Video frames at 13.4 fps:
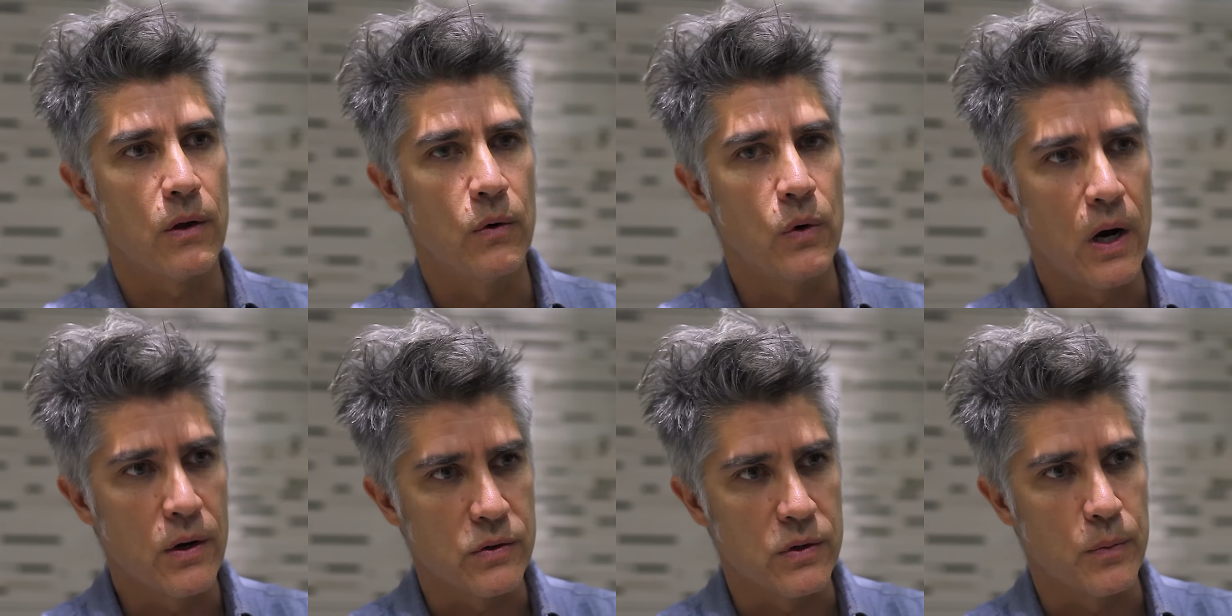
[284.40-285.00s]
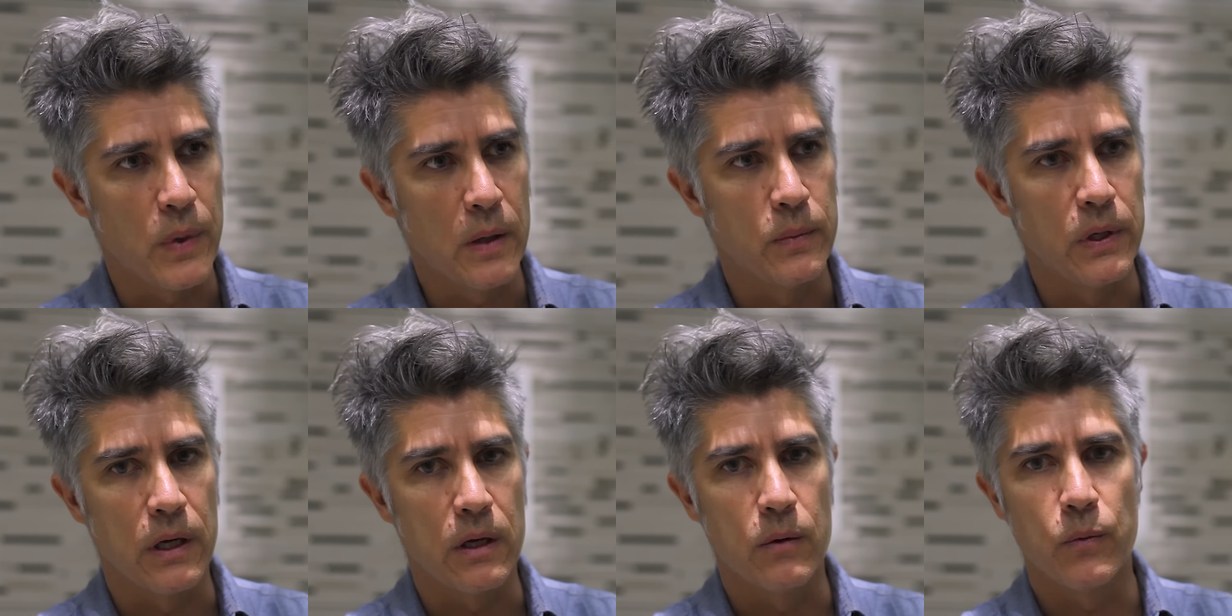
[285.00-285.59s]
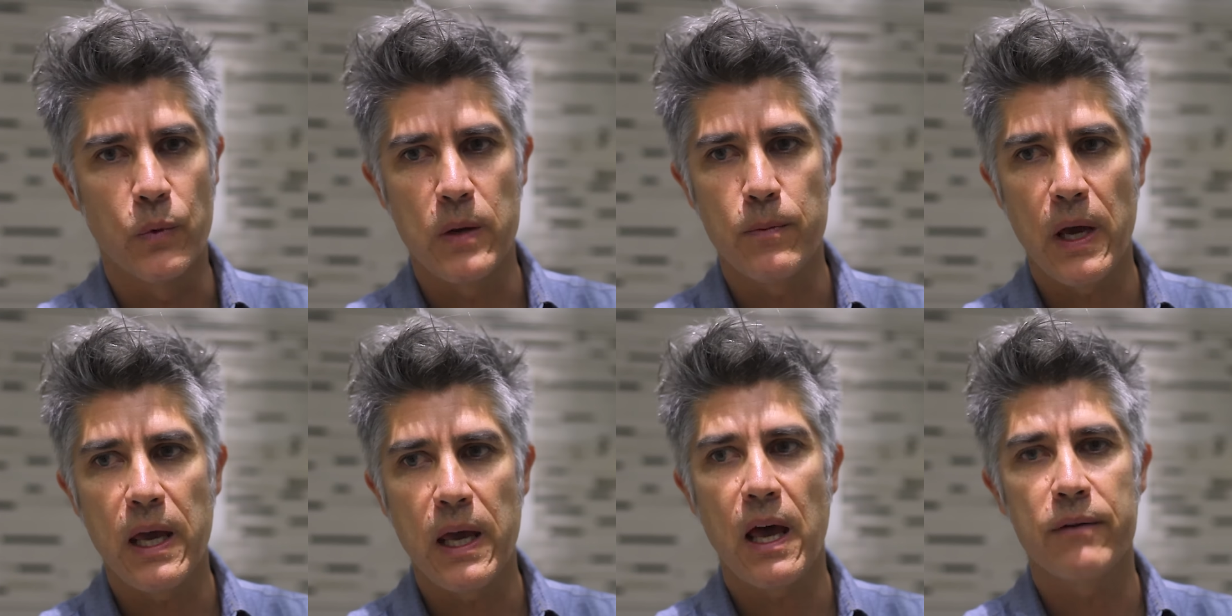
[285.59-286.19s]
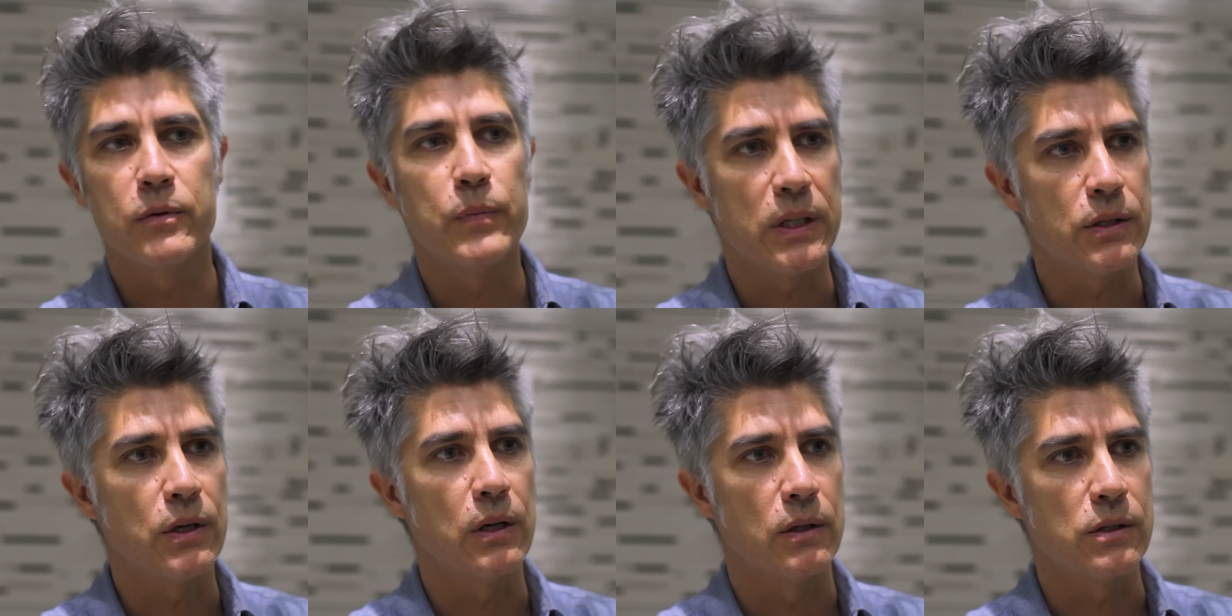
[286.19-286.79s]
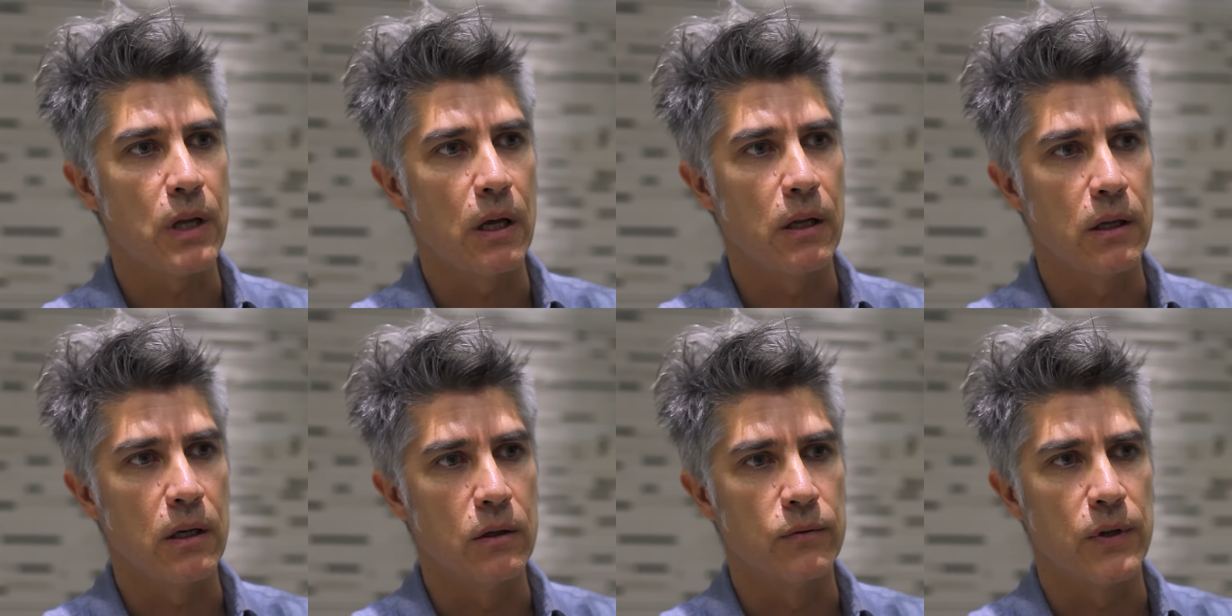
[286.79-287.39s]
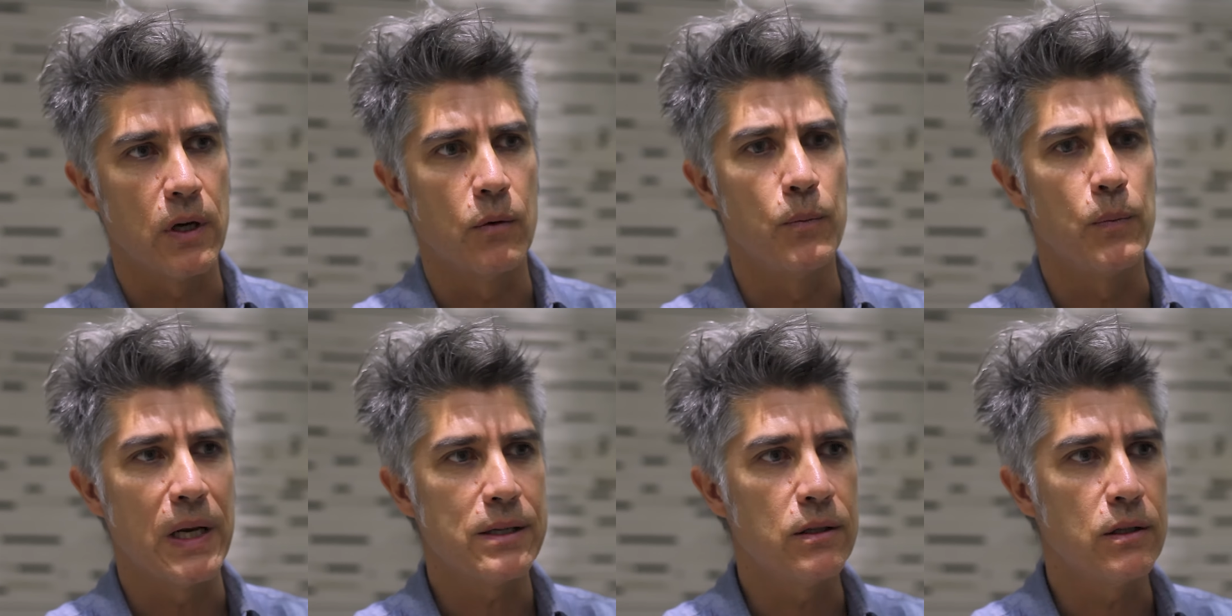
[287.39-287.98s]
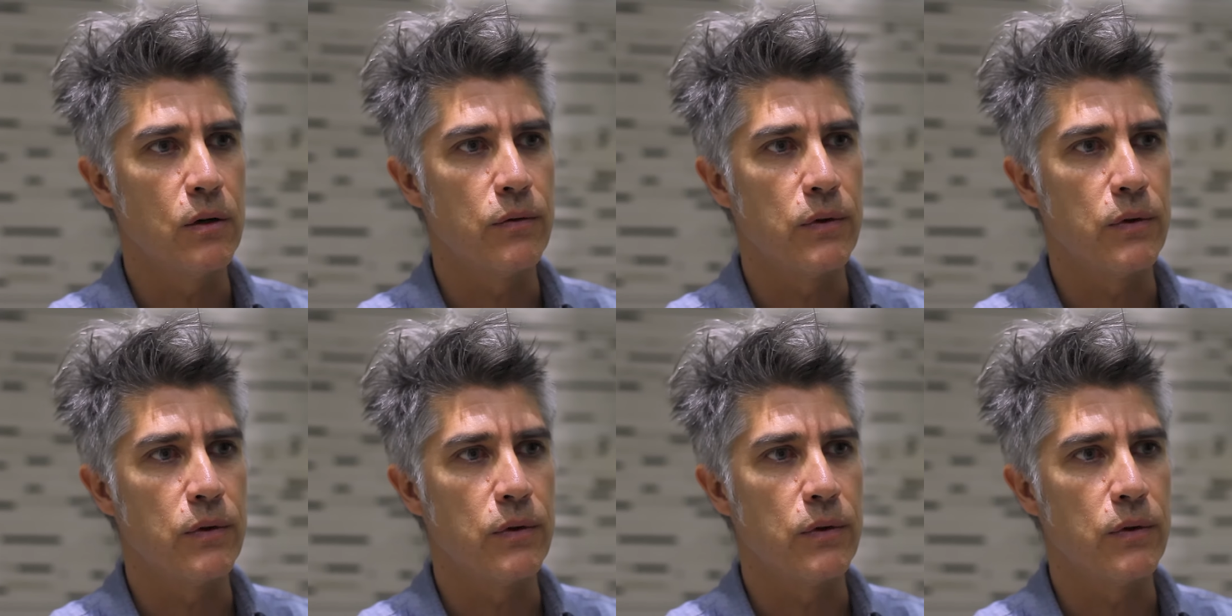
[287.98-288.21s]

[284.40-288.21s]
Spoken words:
or as the public, we may have a better understanding of the complexity of